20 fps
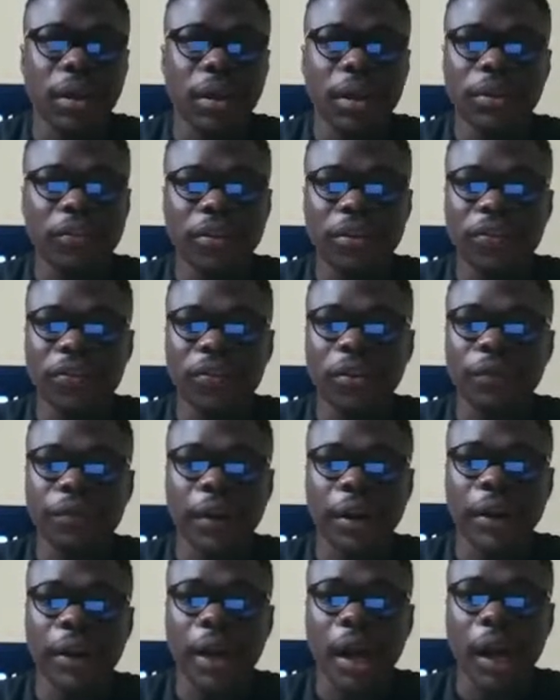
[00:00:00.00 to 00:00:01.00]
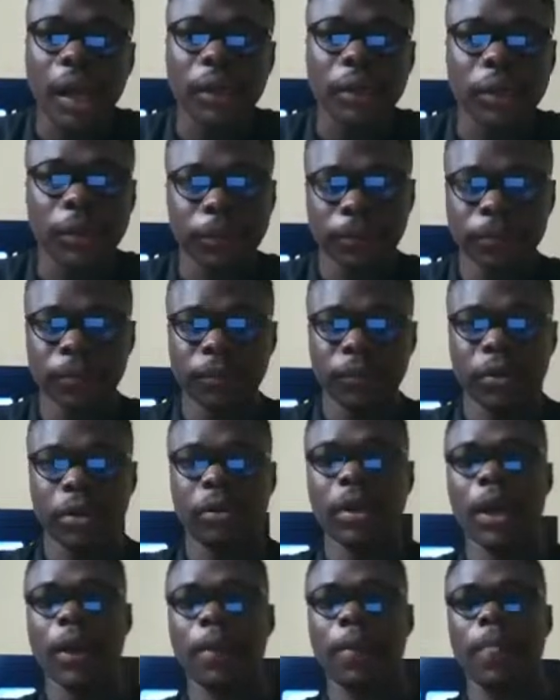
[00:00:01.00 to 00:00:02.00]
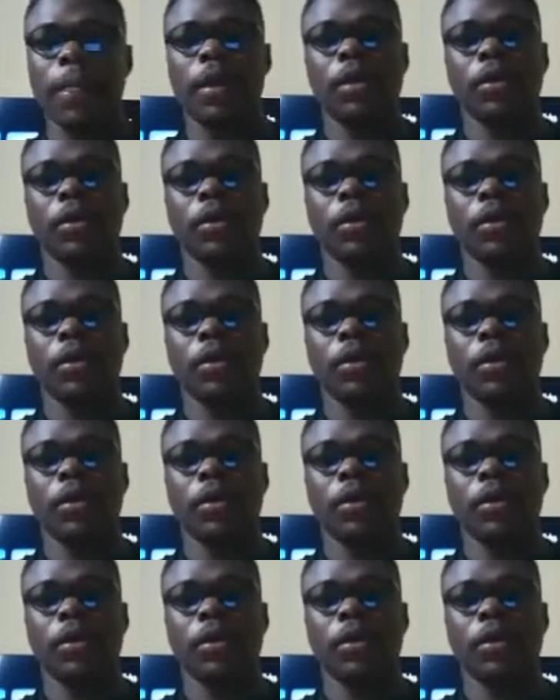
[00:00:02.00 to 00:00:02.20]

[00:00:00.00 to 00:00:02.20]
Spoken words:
This thing is not very hard. right?